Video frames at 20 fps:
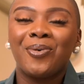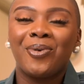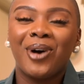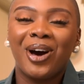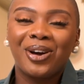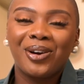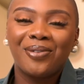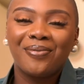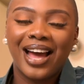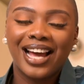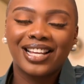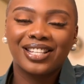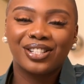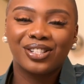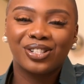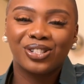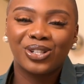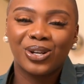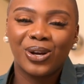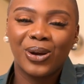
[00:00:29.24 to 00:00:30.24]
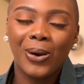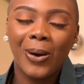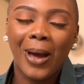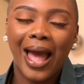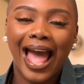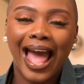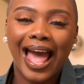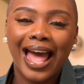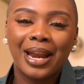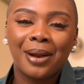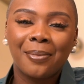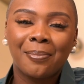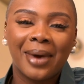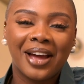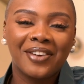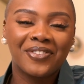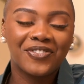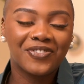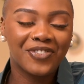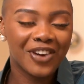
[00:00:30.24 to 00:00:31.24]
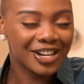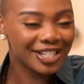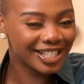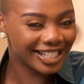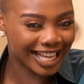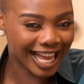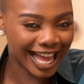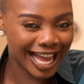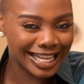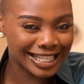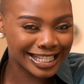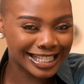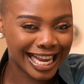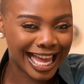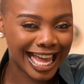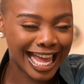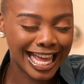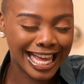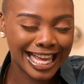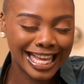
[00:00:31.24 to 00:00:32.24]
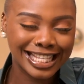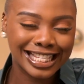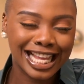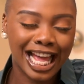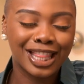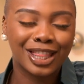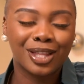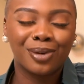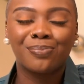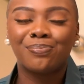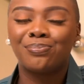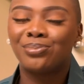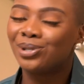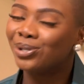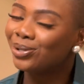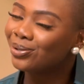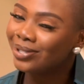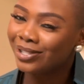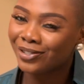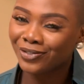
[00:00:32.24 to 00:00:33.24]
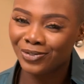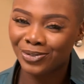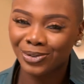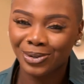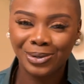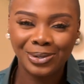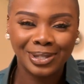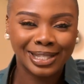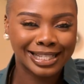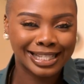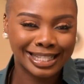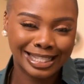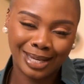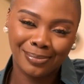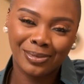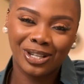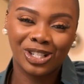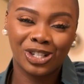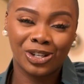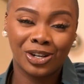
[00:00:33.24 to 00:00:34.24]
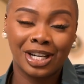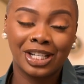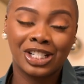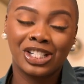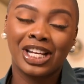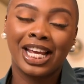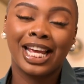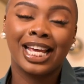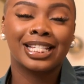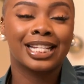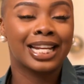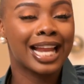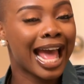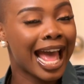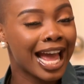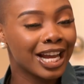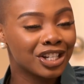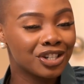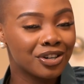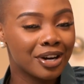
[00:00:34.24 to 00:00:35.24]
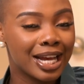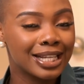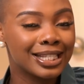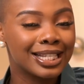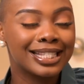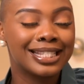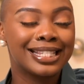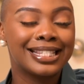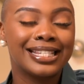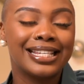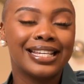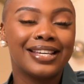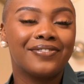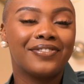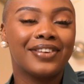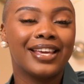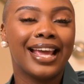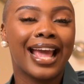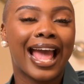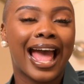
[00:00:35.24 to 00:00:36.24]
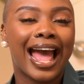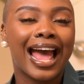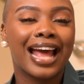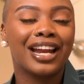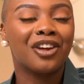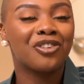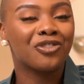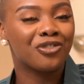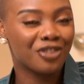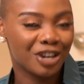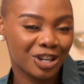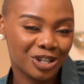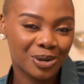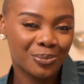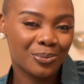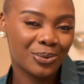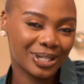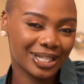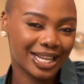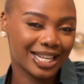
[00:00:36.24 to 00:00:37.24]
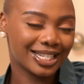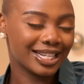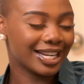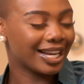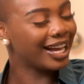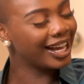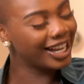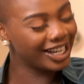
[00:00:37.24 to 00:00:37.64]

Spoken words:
Welcome back to the show, and my first guest is the beautiful Simi Dre. She is an actress, TV, and radio presenter.